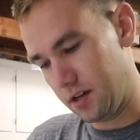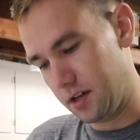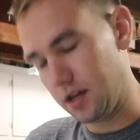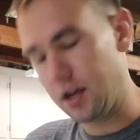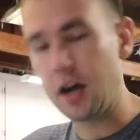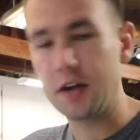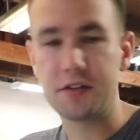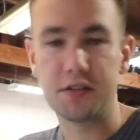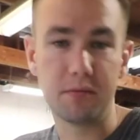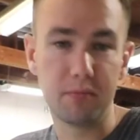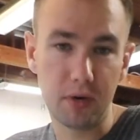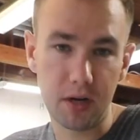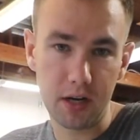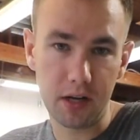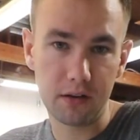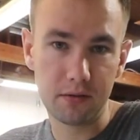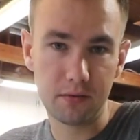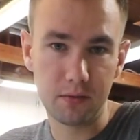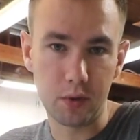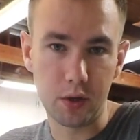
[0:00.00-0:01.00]
it costs some
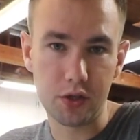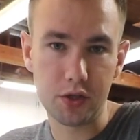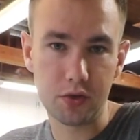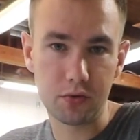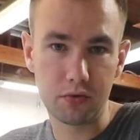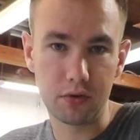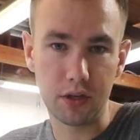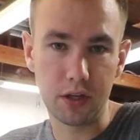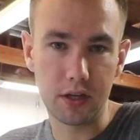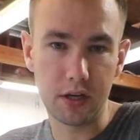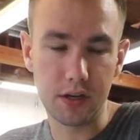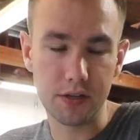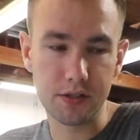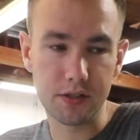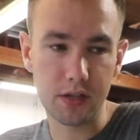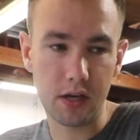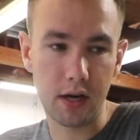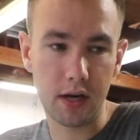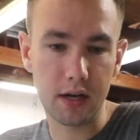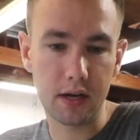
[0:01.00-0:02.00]
money, which really does
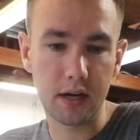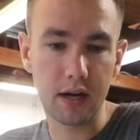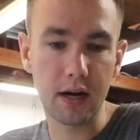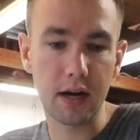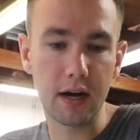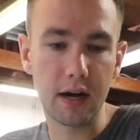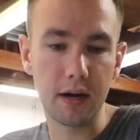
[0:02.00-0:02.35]
suck.